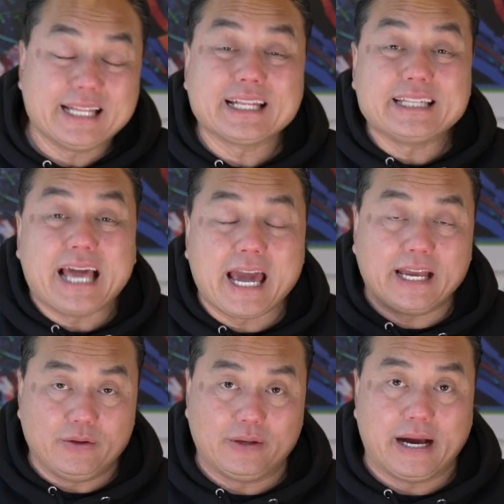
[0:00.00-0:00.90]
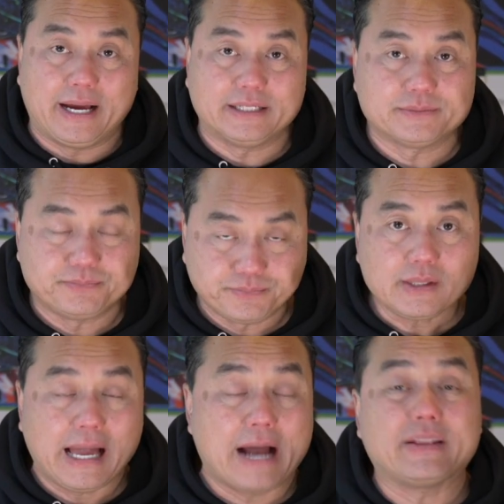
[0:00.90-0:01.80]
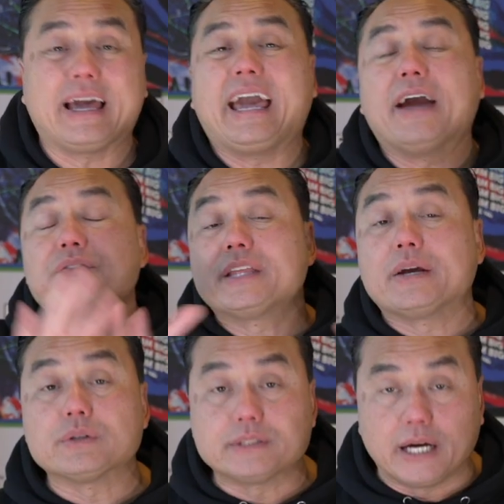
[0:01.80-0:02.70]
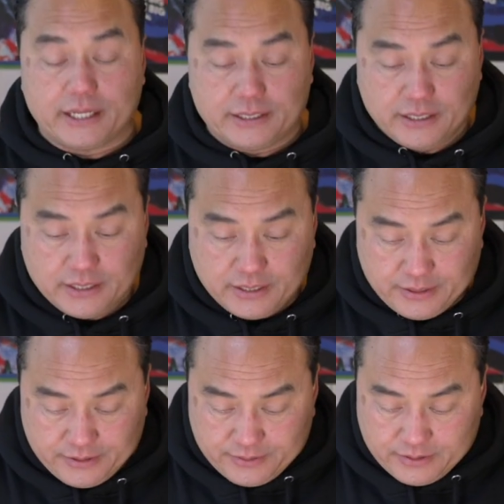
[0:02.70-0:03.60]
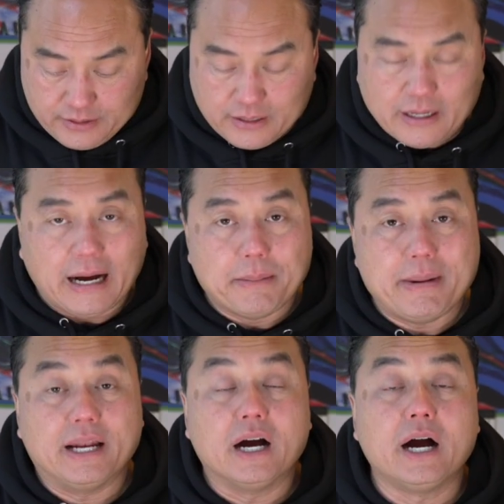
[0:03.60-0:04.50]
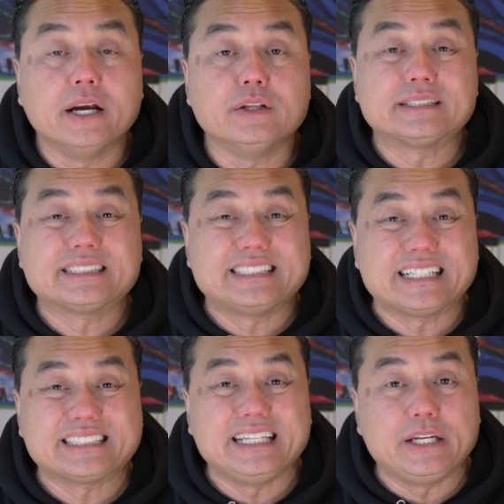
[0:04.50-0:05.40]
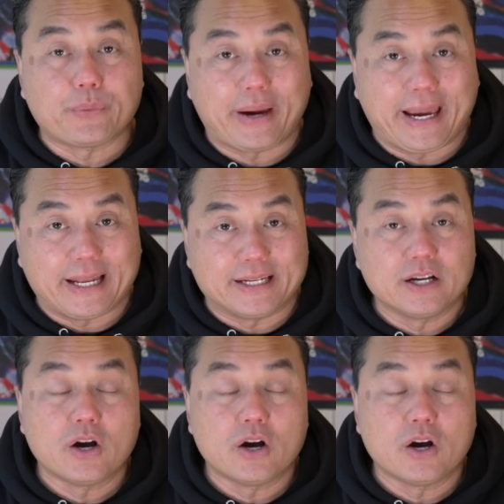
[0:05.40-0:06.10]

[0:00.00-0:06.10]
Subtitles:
of the day, you guys, after everything was done, I made $160,000